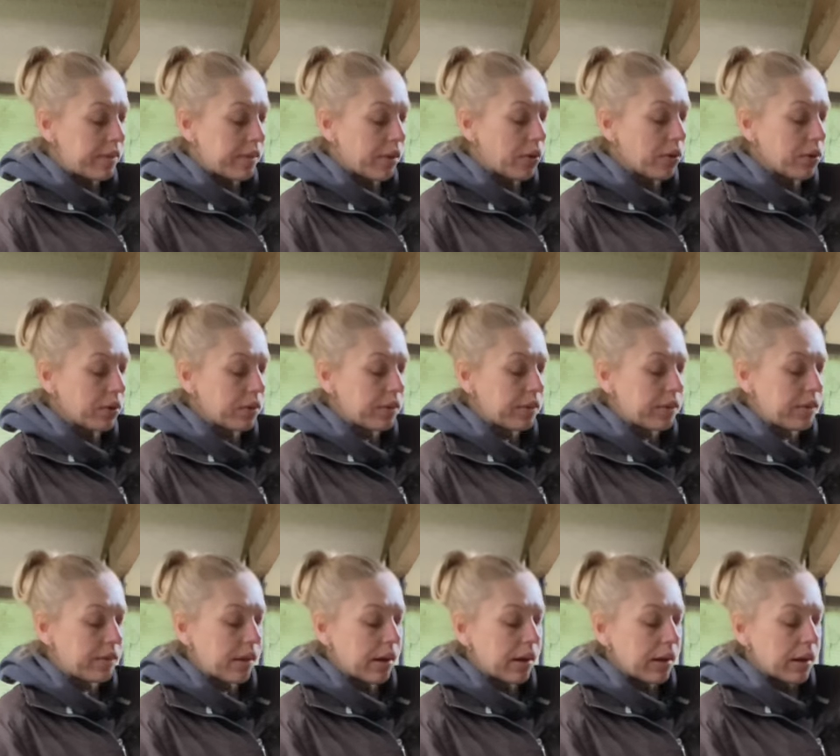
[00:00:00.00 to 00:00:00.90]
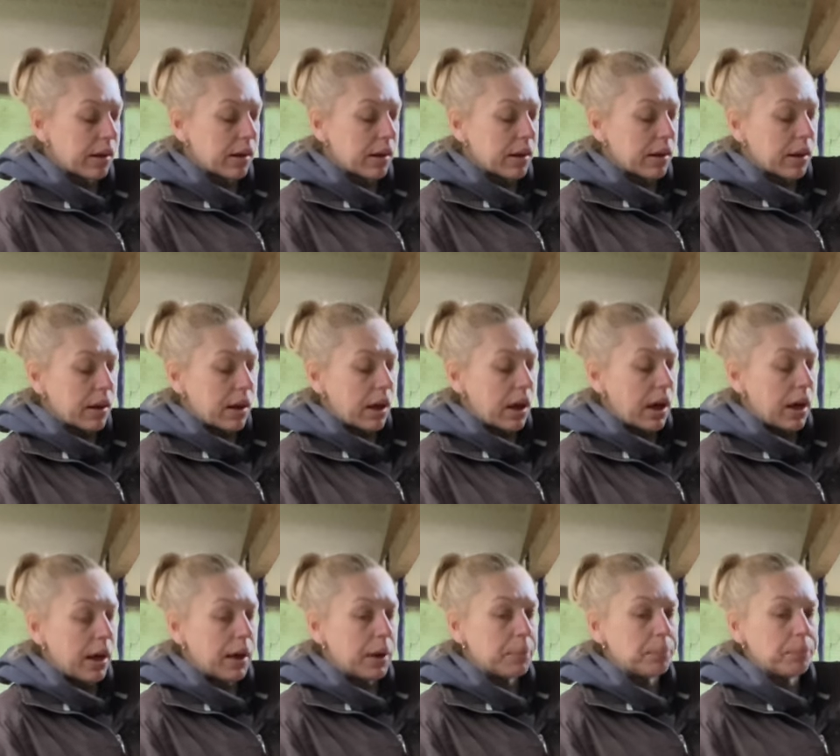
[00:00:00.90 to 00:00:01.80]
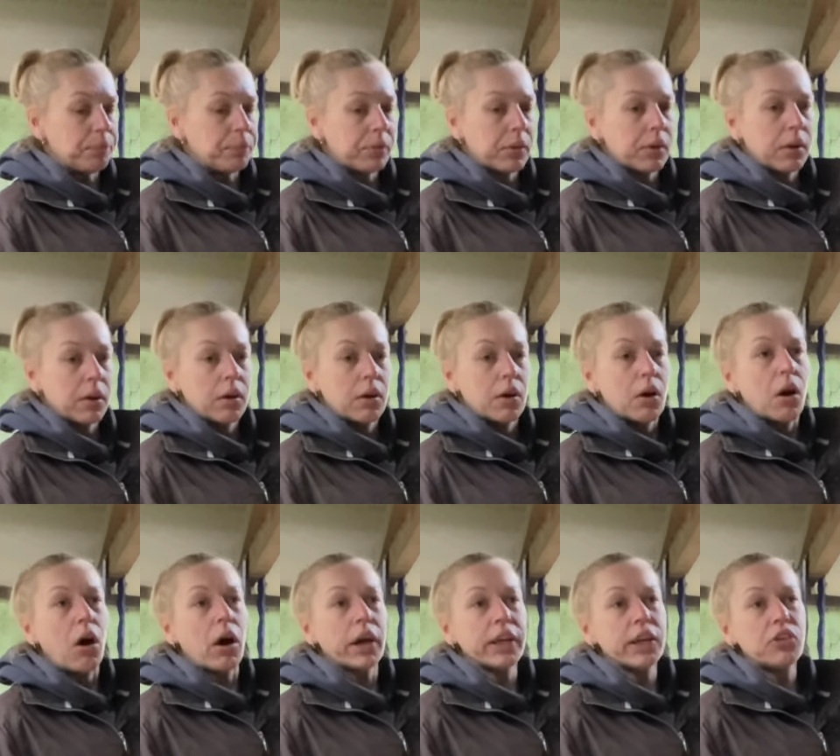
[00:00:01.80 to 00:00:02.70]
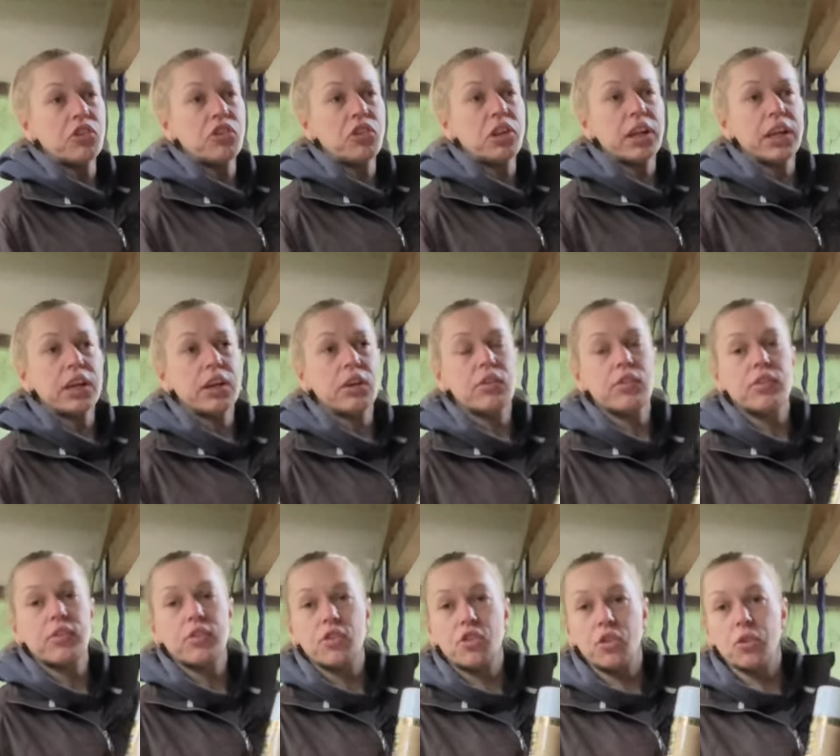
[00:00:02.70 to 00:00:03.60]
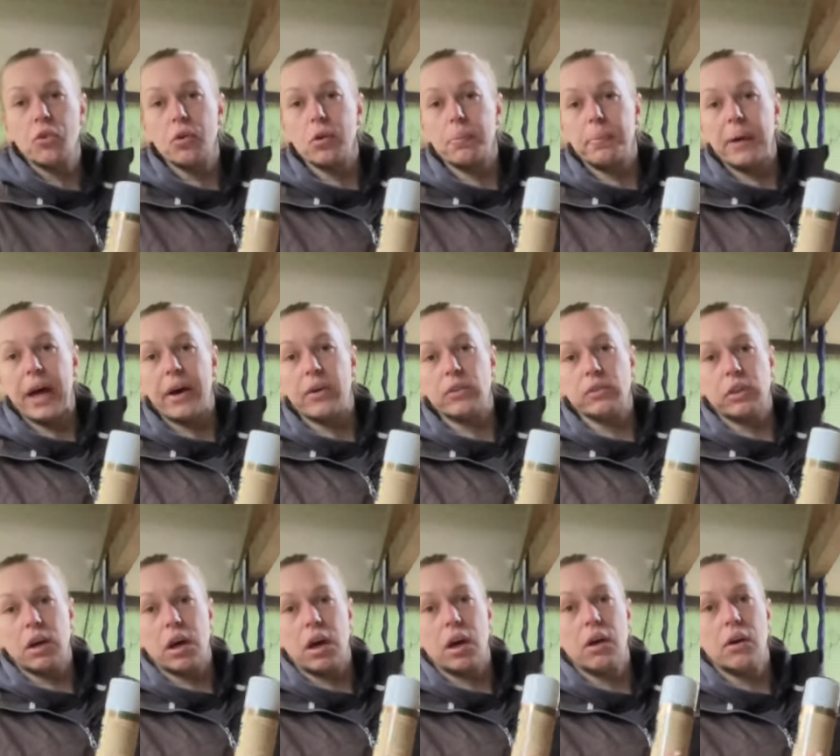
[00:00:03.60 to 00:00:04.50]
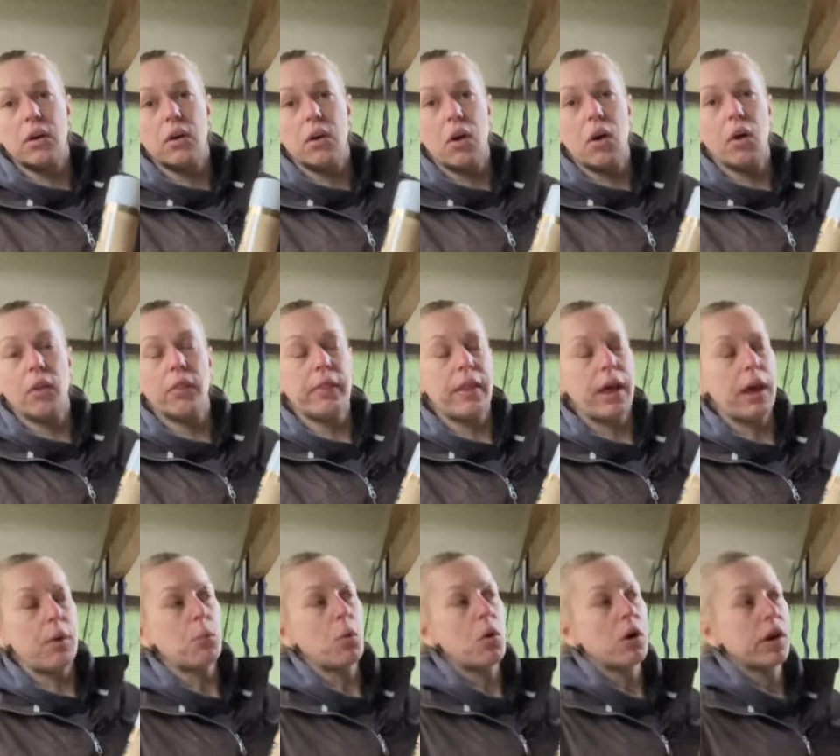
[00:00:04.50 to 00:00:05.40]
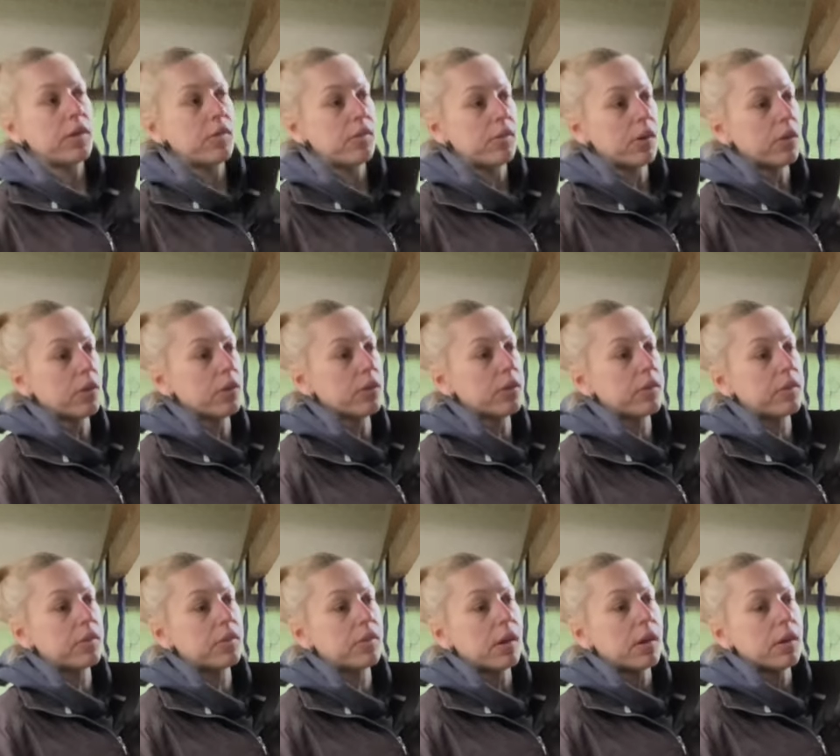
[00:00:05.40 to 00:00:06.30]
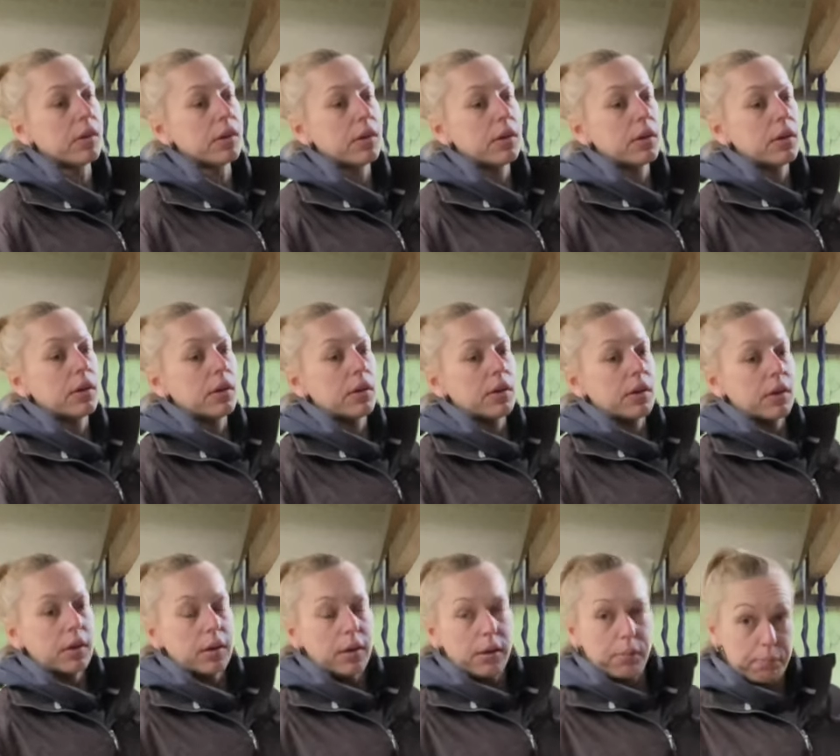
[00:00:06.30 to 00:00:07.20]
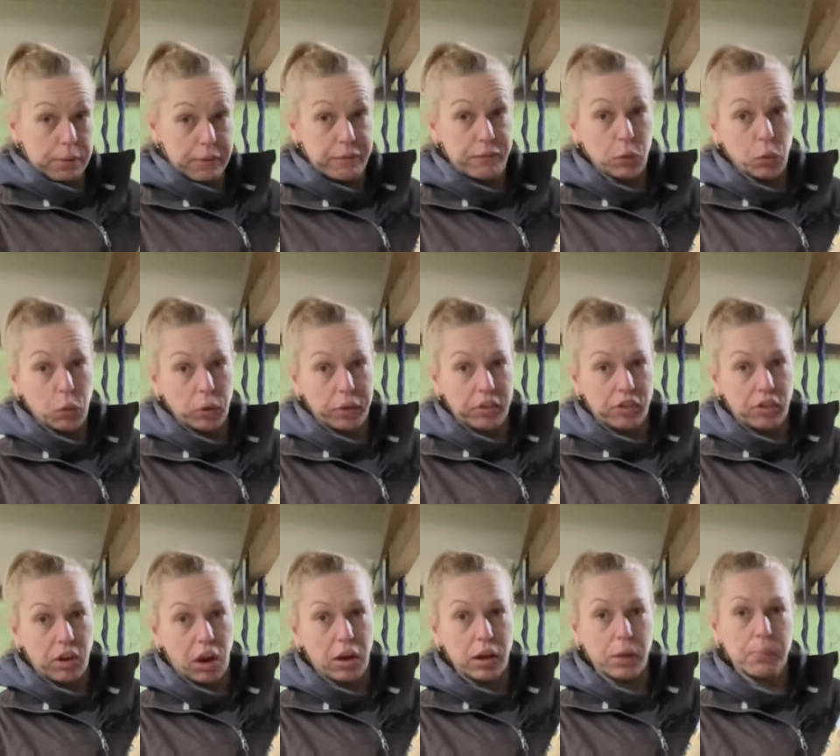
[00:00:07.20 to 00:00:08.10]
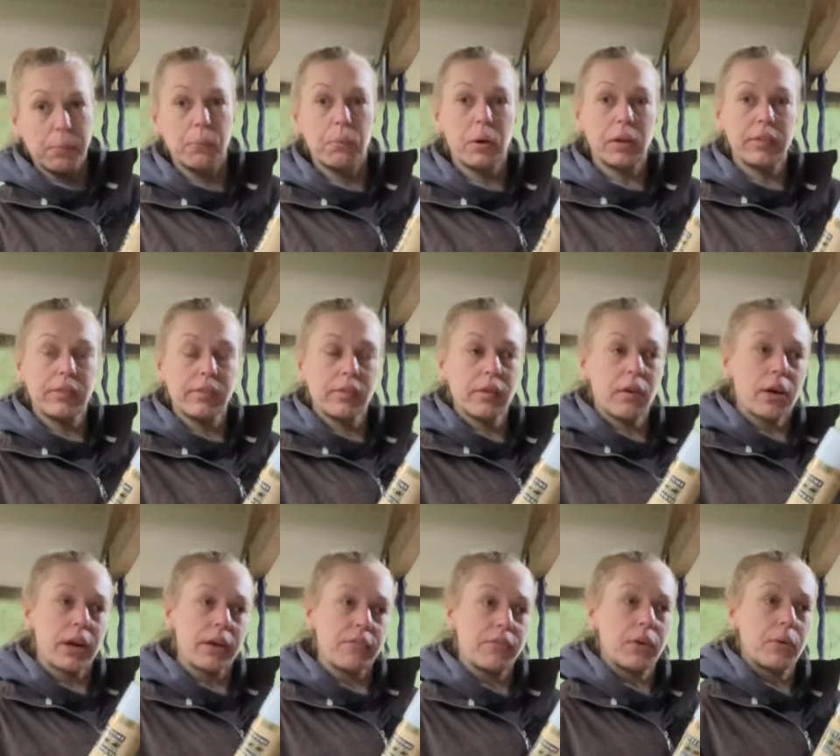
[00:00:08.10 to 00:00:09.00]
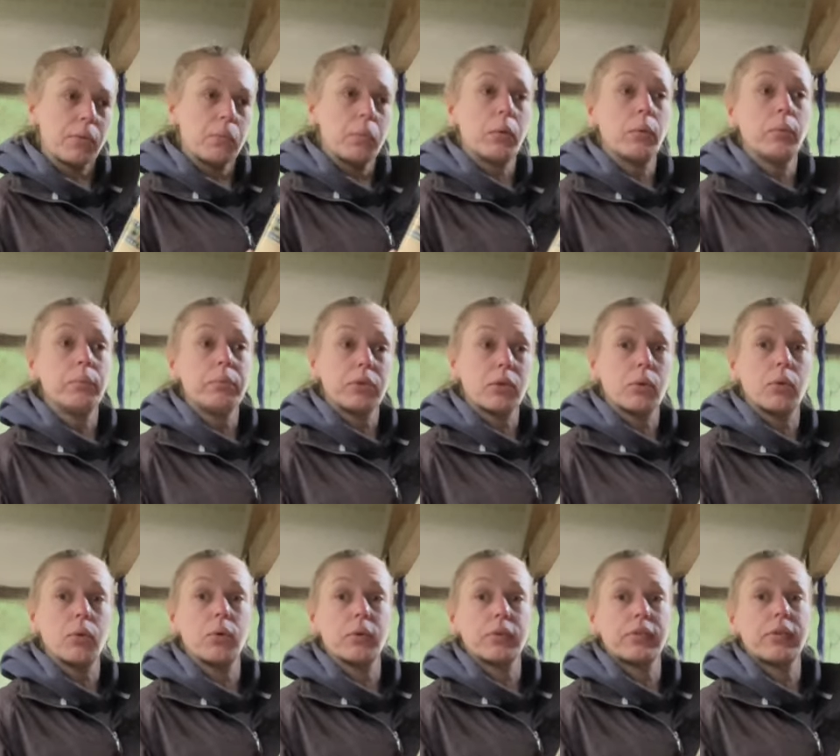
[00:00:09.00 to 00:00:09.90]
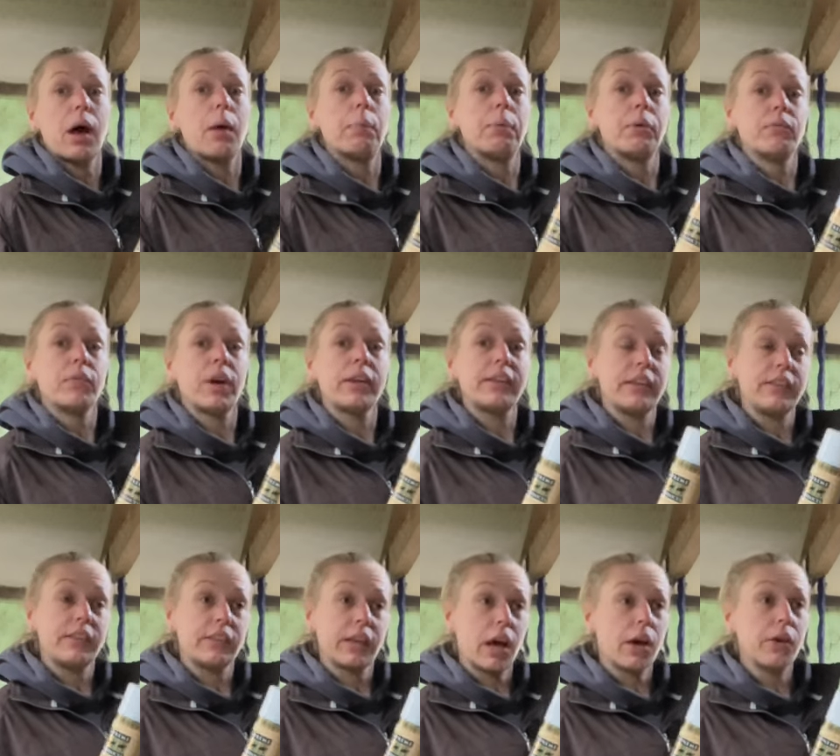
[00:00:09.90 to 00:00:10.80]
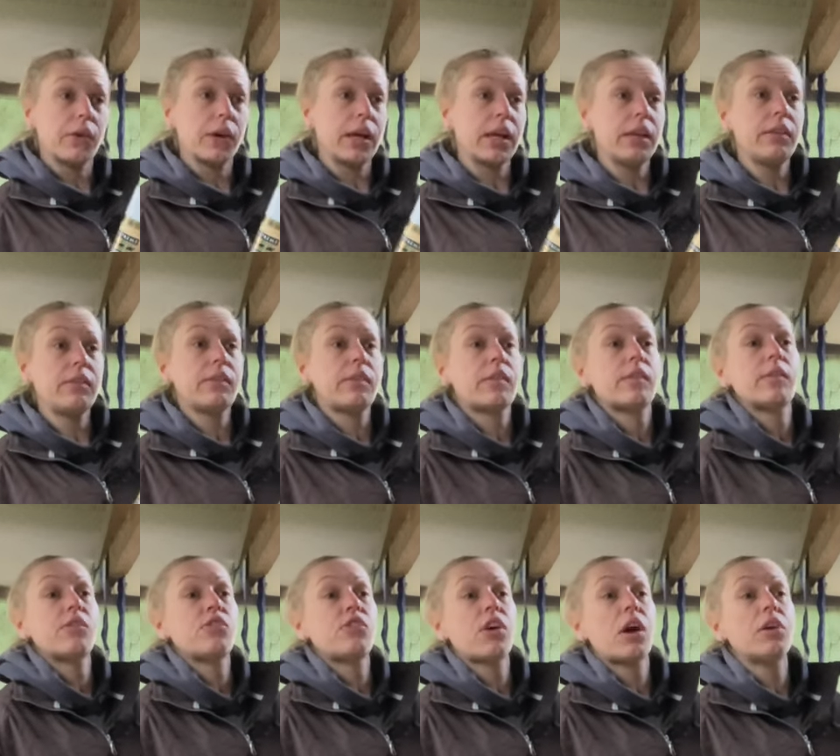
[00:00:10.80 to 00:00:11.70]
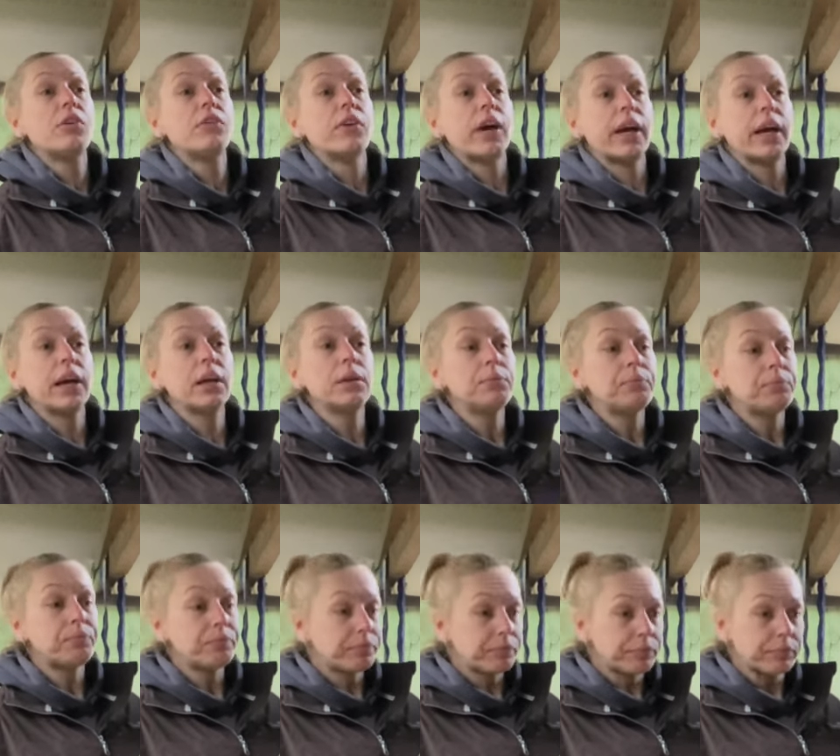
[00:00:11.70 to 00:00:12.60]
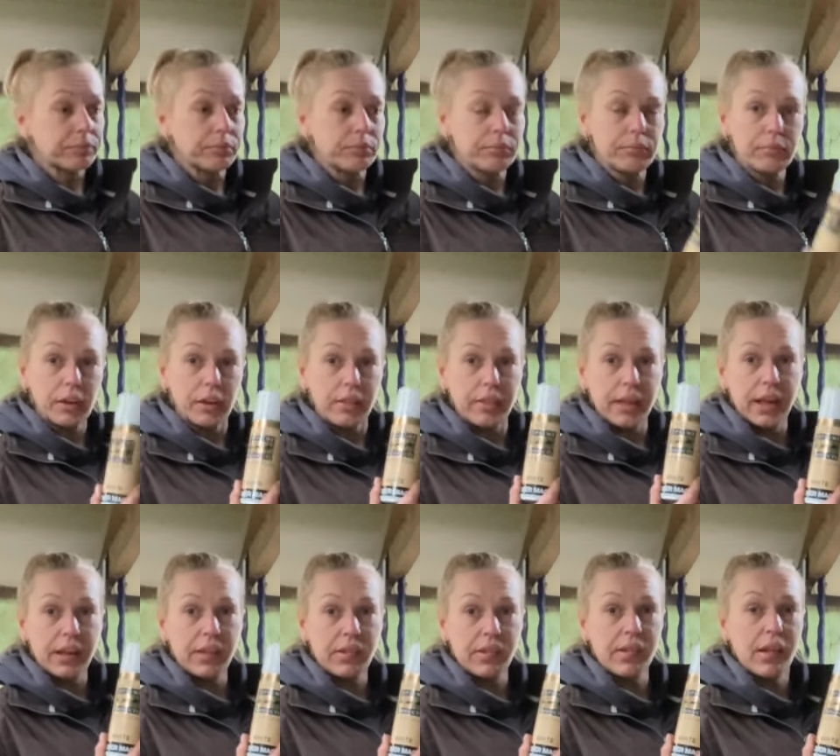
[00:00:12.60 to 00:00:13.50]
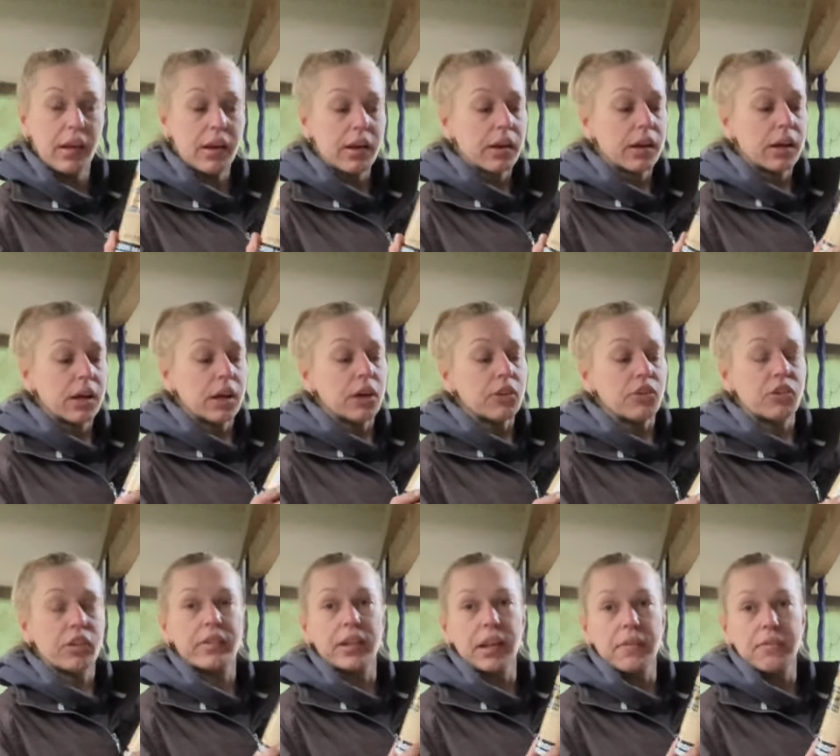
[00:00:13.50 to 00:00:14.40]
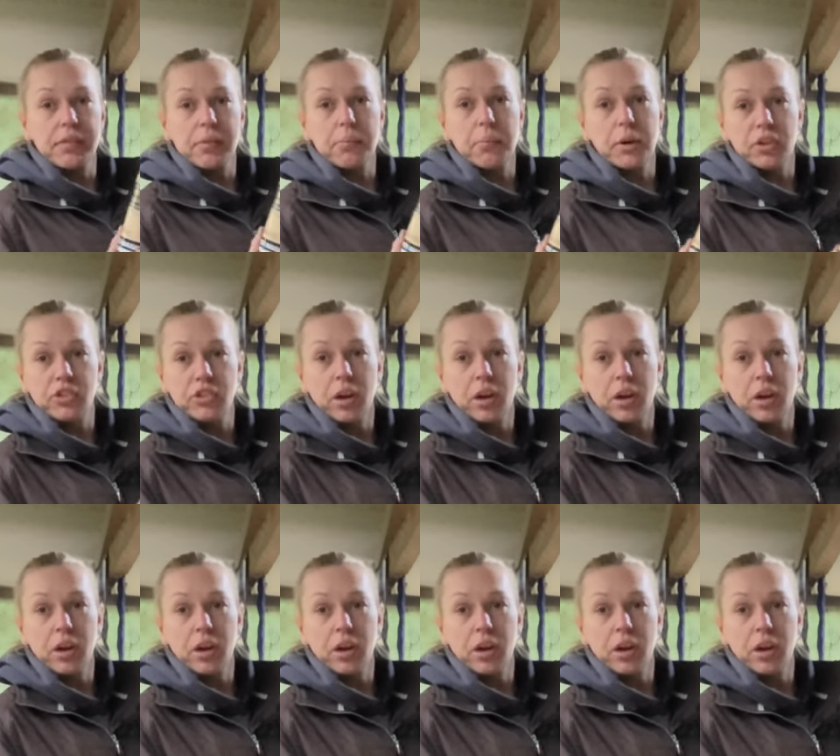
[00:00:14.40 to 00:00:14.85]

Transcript: socks um, i usually use the chalk powder on their white socks before the show but once i've warmed the horse up and ready to go into the show ring this just lives in my